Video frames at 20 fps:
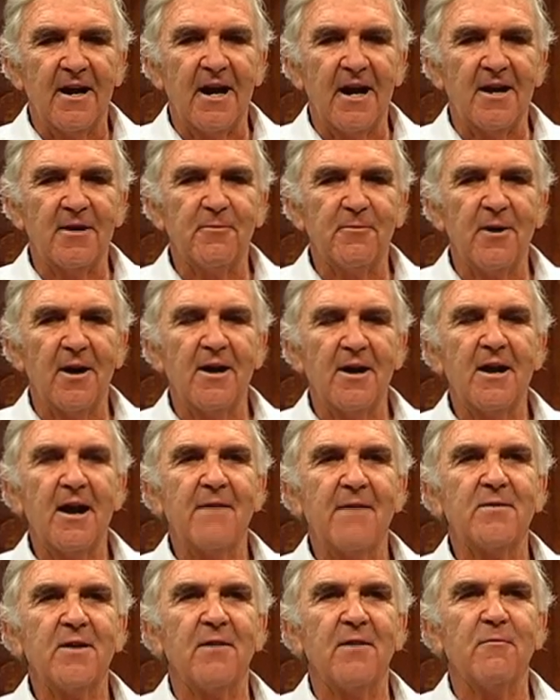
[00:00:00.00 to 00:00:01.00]
And we only
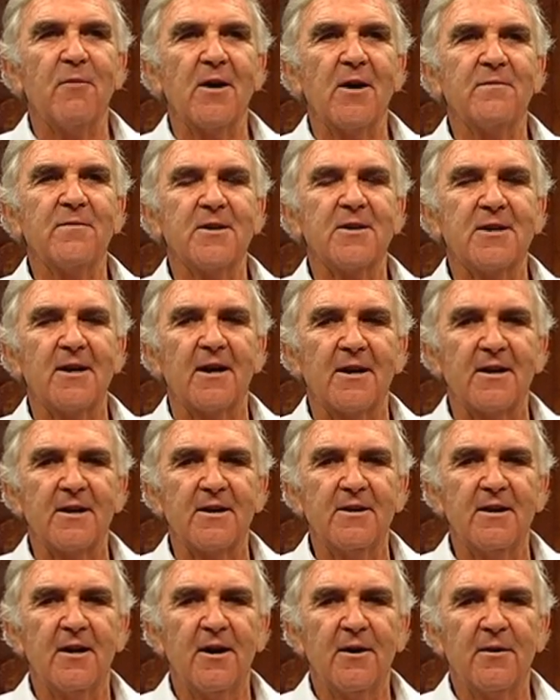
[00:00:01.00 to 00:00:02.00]
have to have one
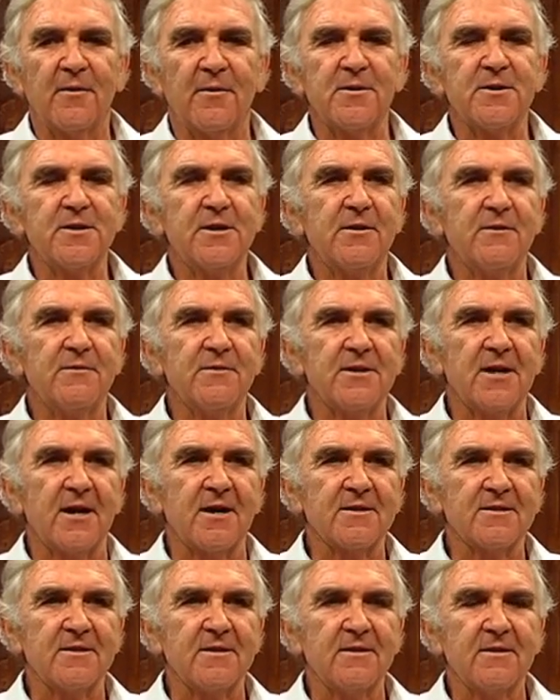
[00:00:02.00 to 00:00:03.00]
fatality or a serious
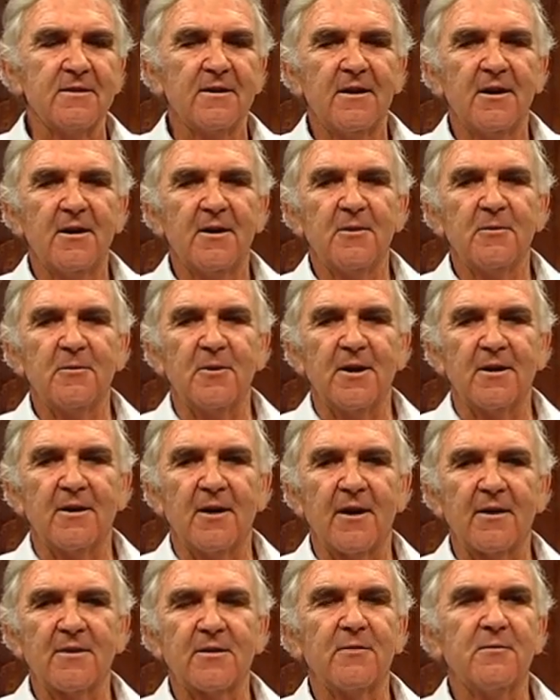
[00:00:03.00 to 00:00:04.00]
accident when,
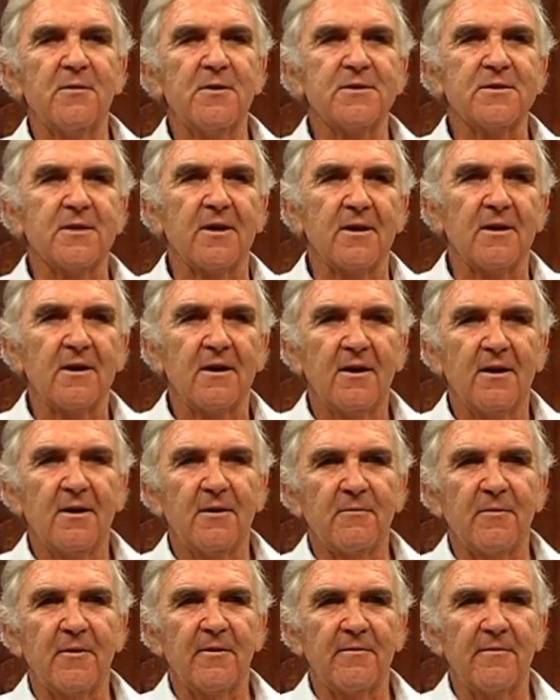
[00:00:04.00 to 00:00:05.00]
like the rooster,
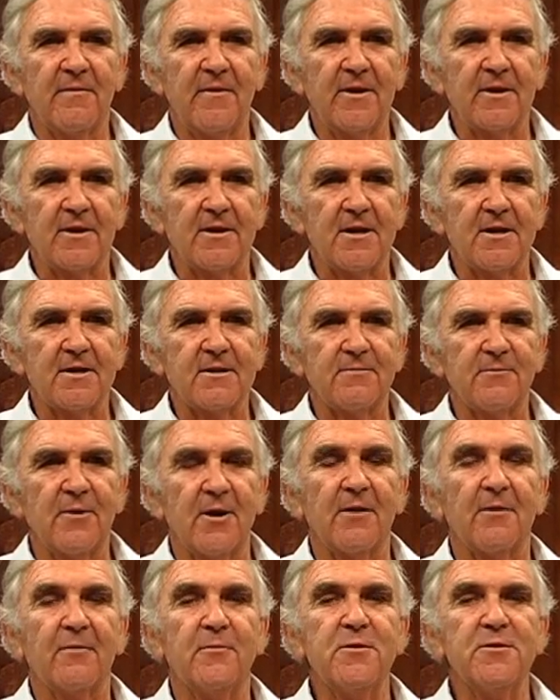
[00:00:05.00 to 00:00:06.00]
we're
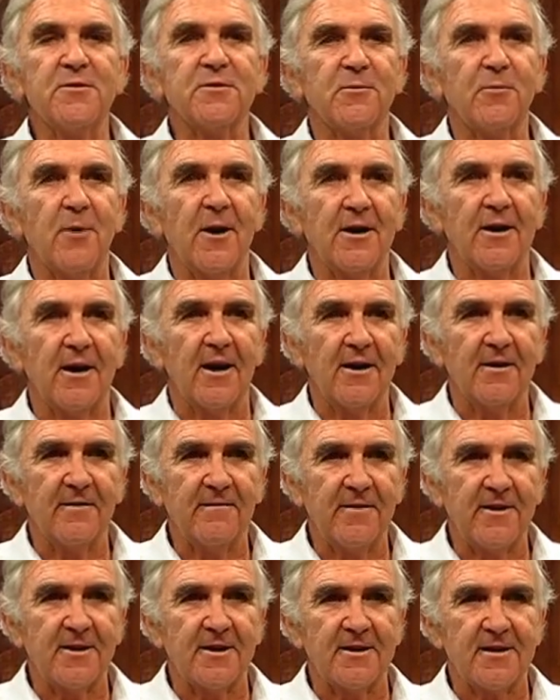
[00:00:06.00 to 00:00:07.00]
a rooster one day and a
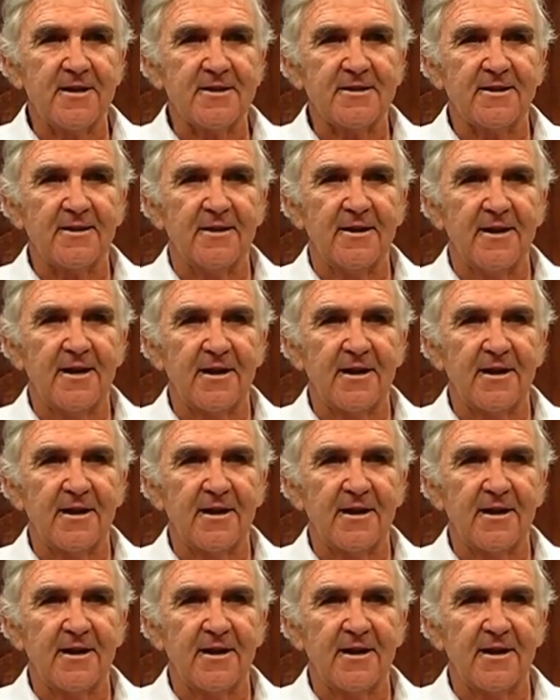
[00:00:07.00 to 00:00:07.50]
feather duster the